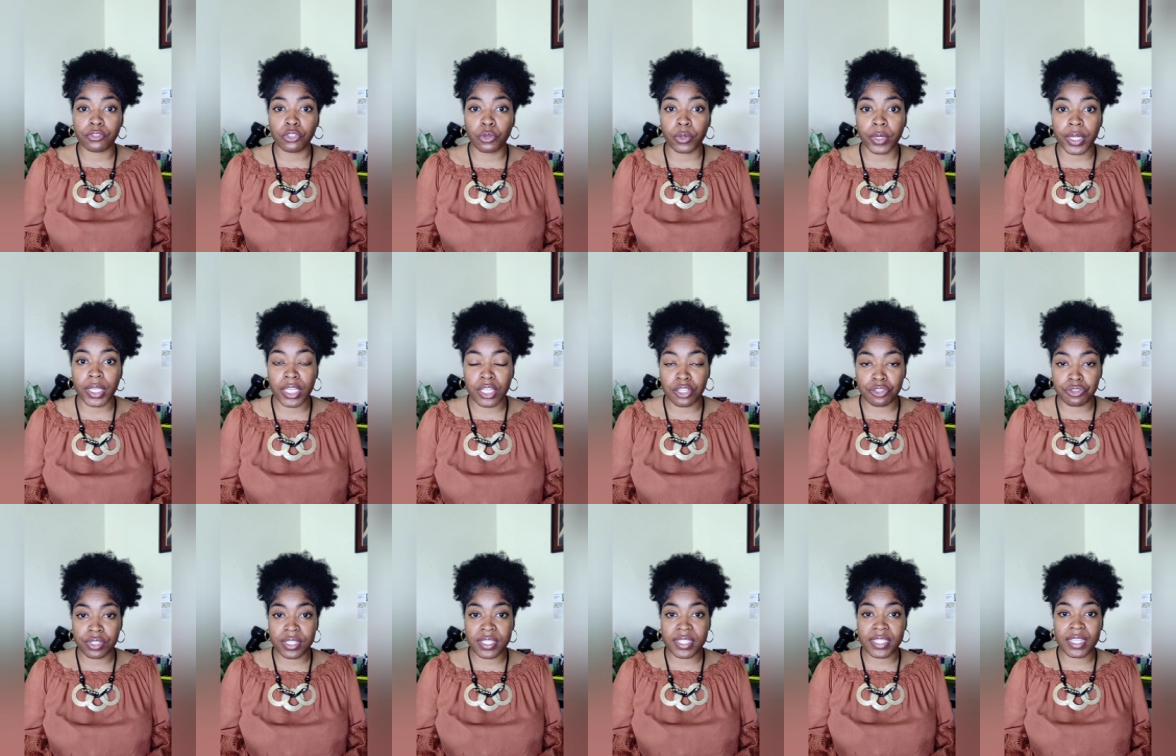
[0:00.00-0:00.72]
If you're
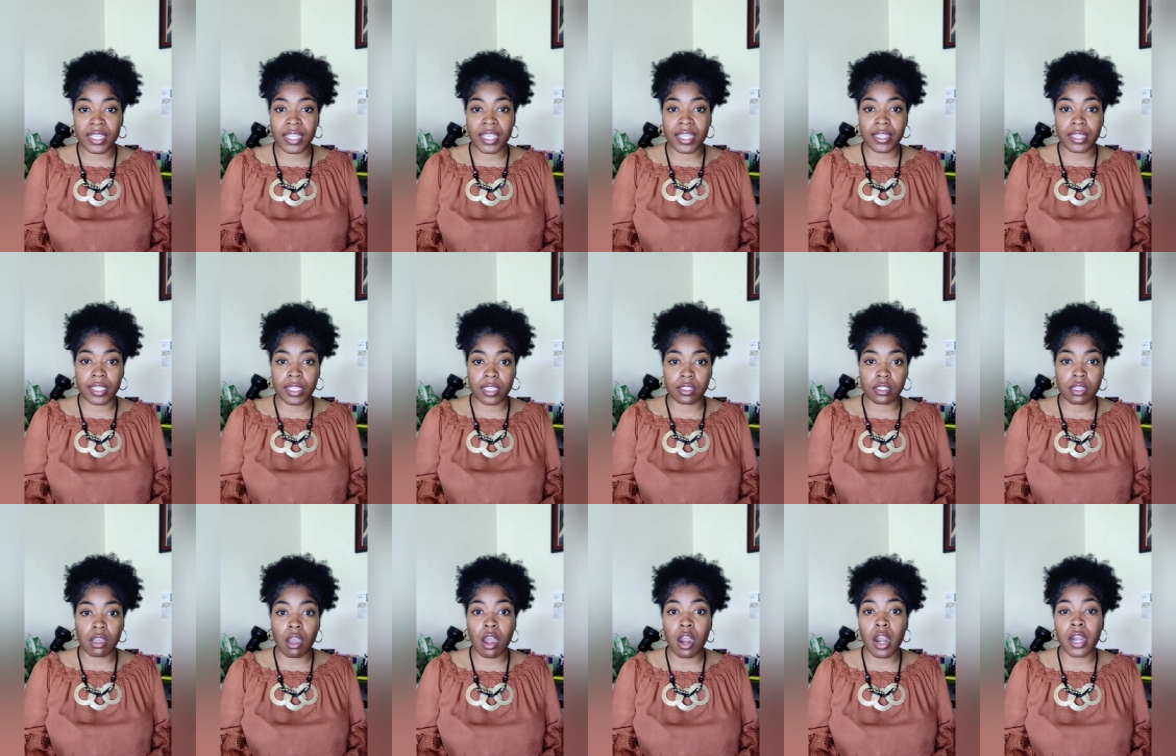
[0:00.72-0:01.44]
interested in
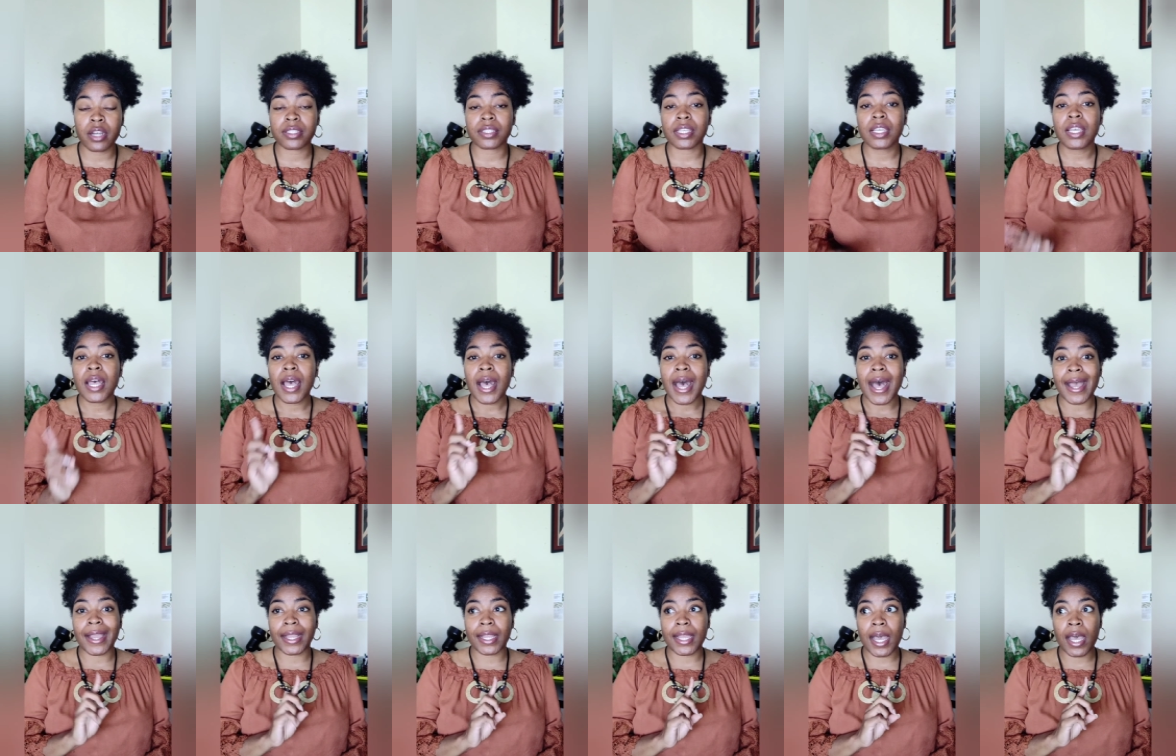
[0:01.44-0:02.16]
these cards,
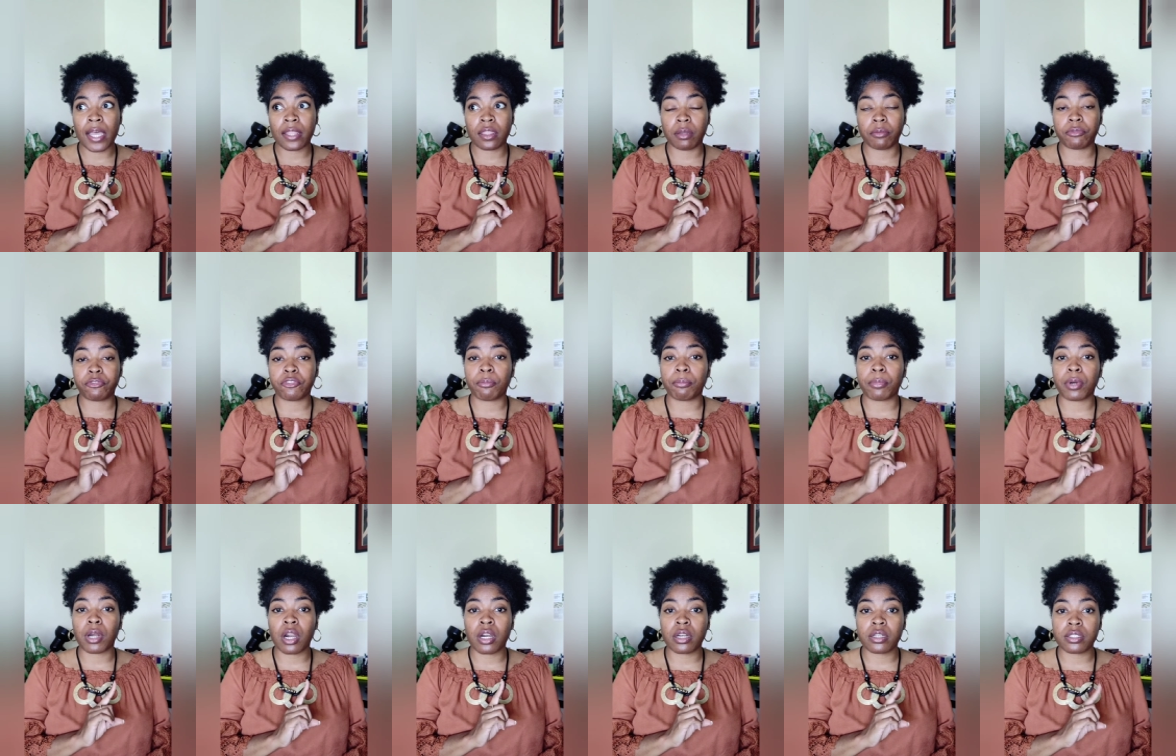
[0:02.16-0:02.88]
I got them
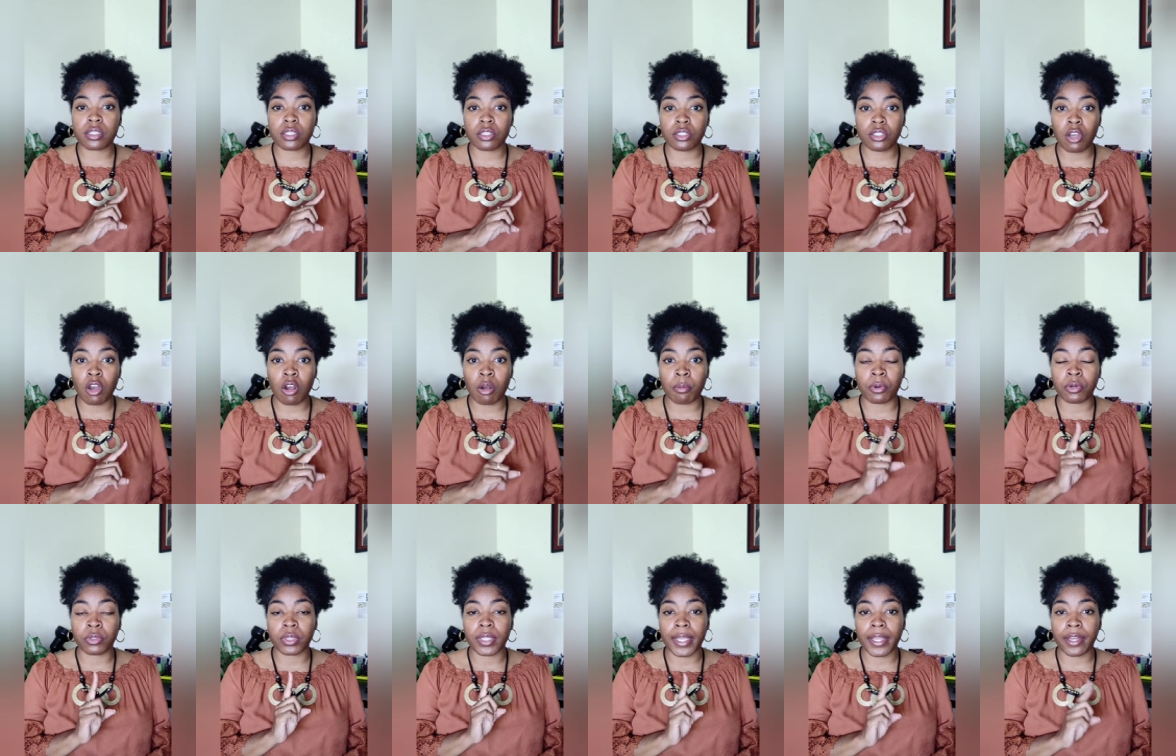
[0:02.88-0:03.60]
from Barnes and
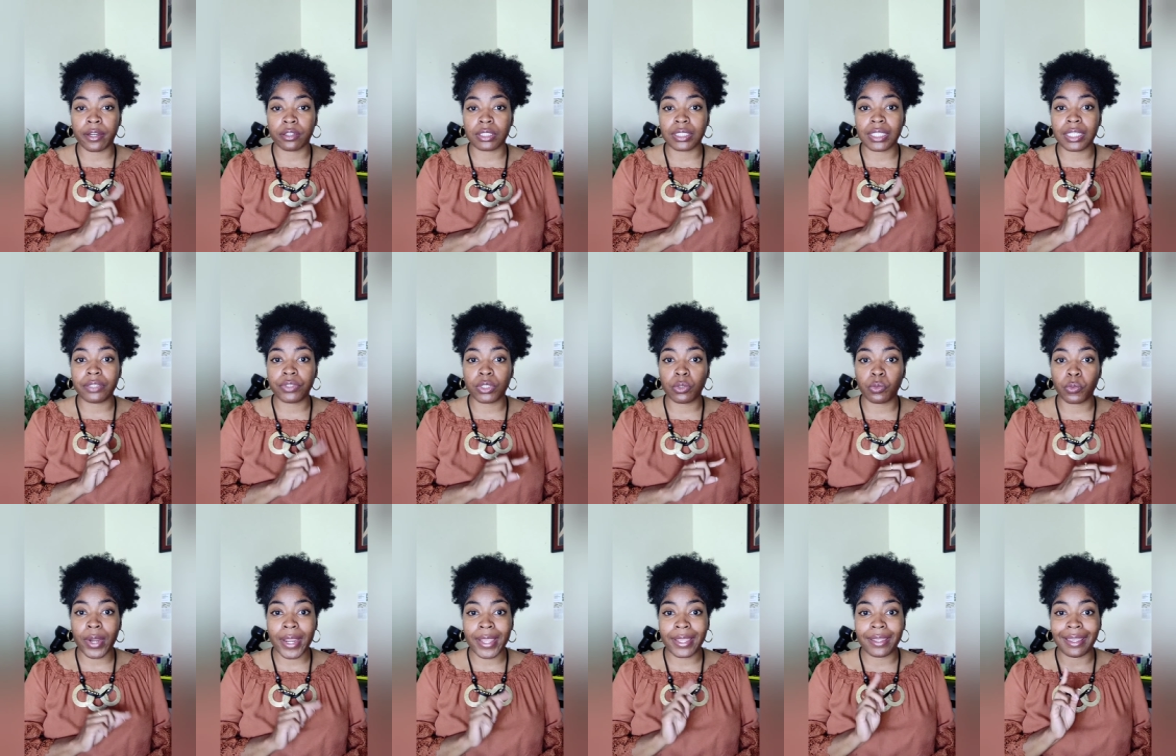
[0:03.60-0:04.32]
Noble. They are
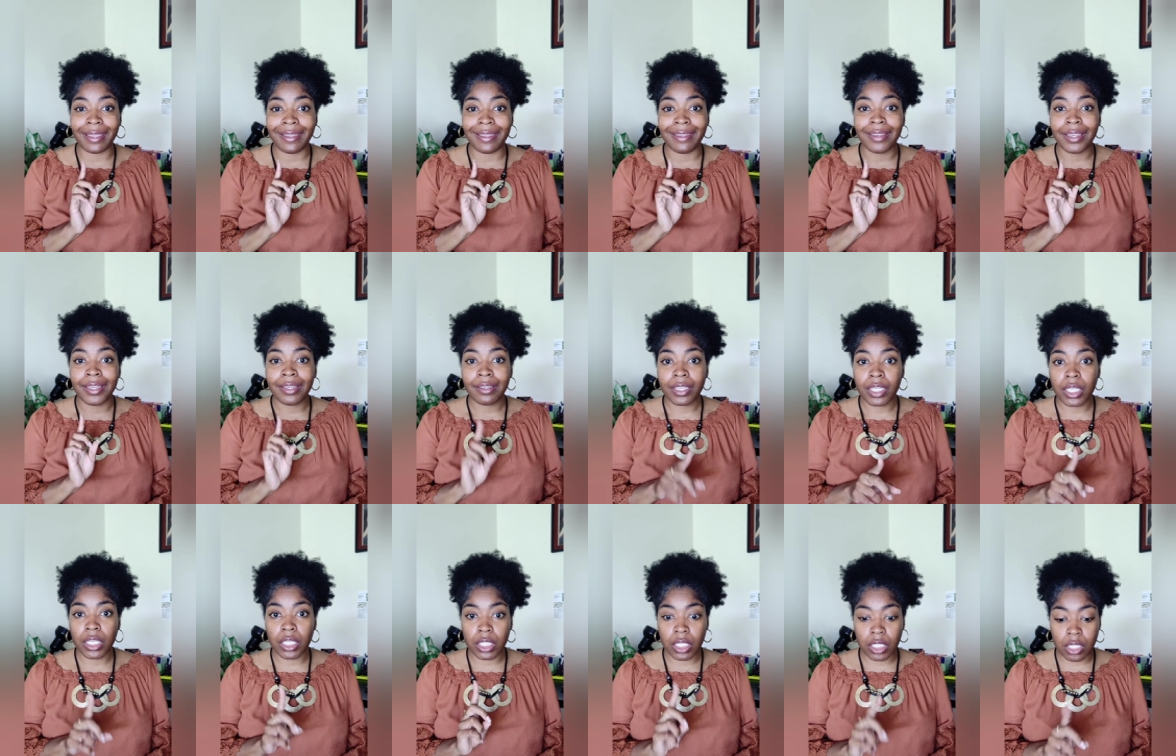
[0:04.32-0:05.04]
Living Reiki
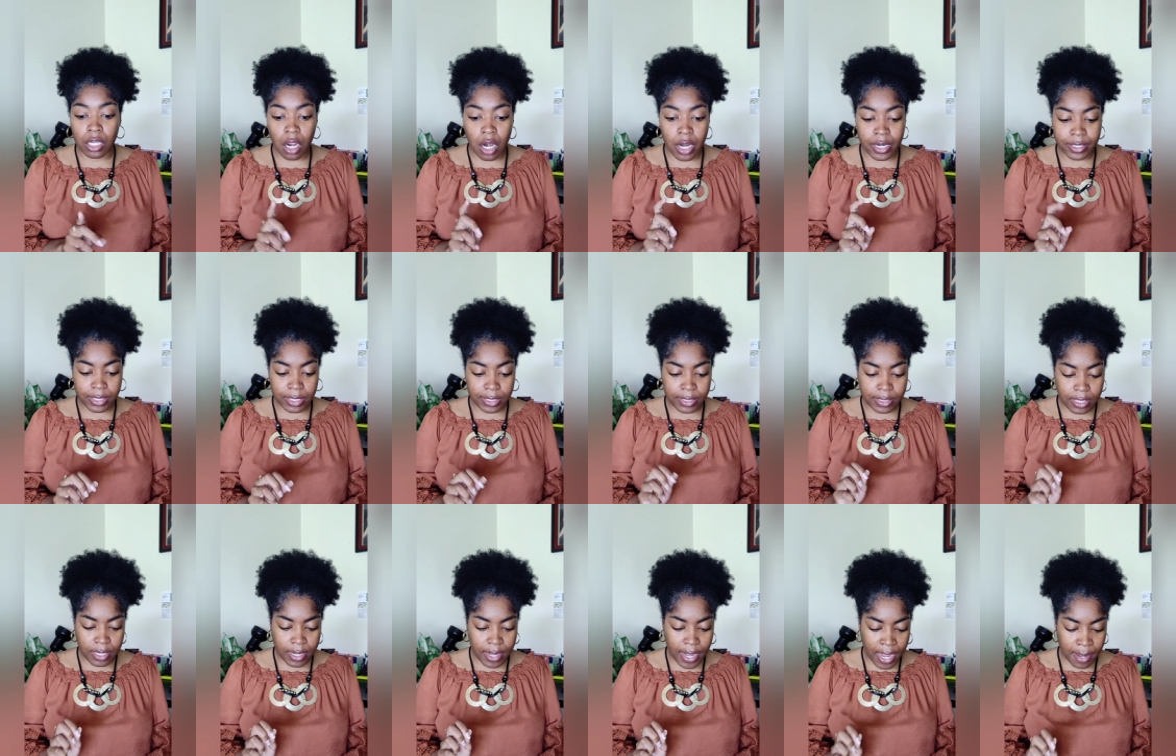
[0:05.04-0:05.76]
Healing cards
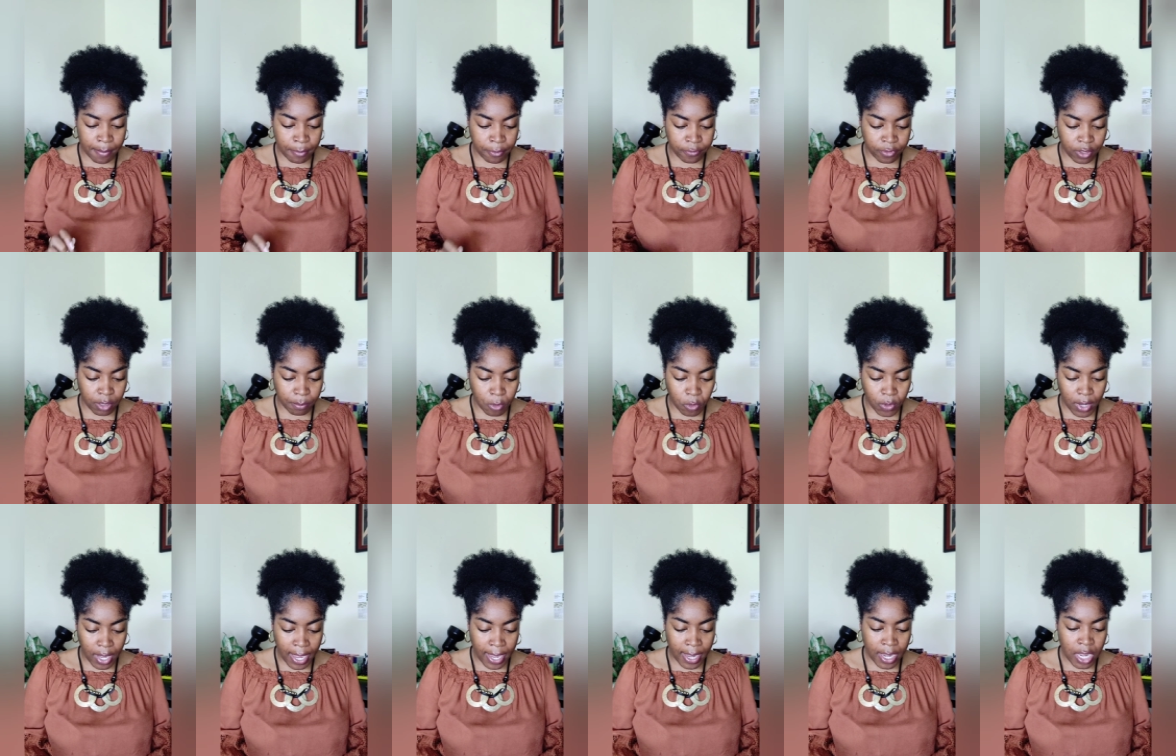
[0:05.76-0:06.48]
is the name of
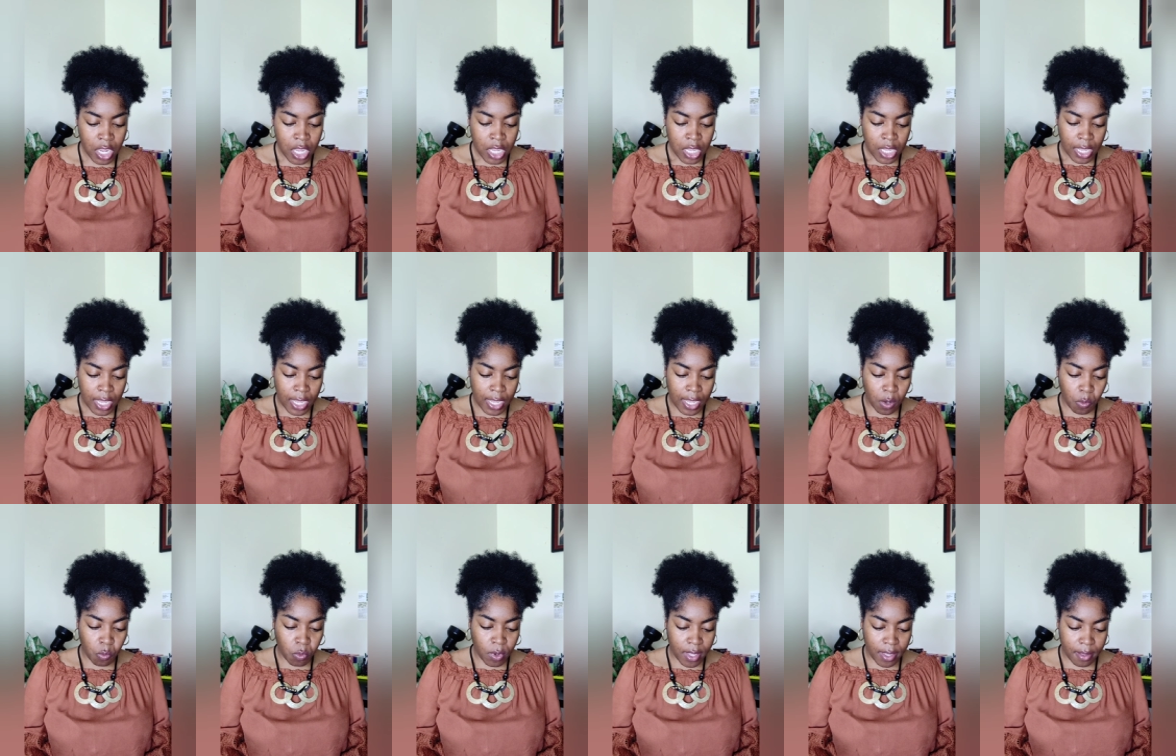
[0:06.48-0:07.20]
them, okay?
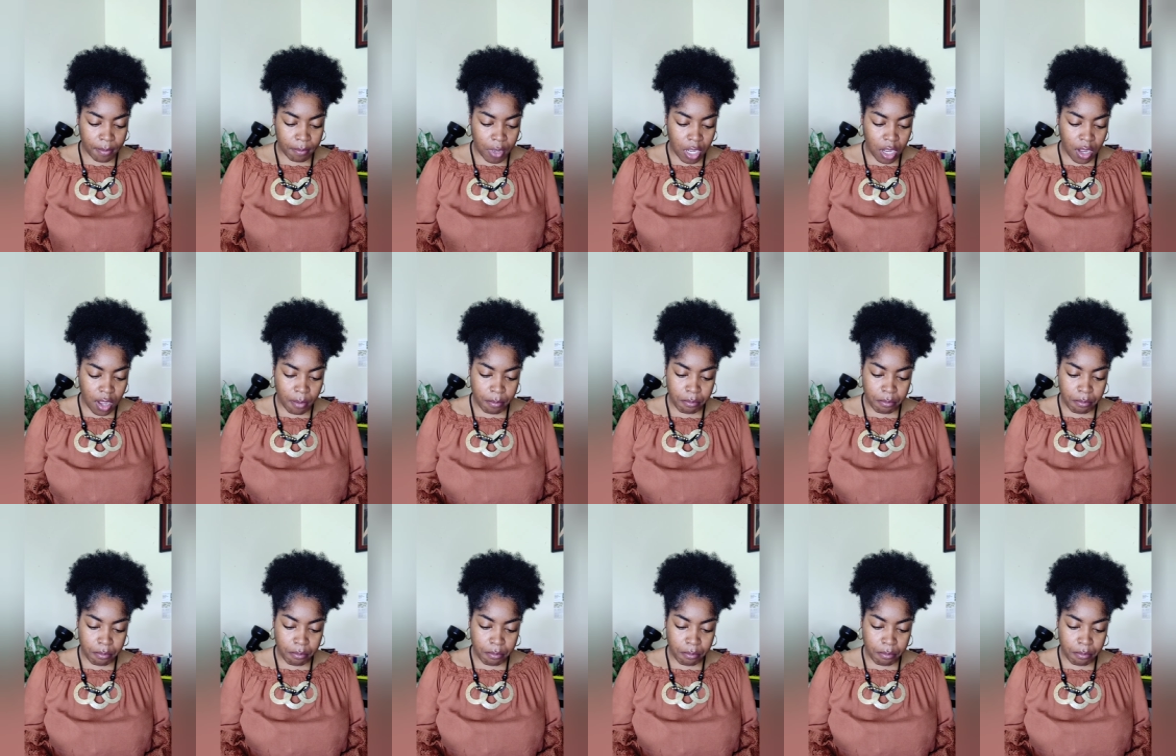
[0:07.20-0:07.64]
And what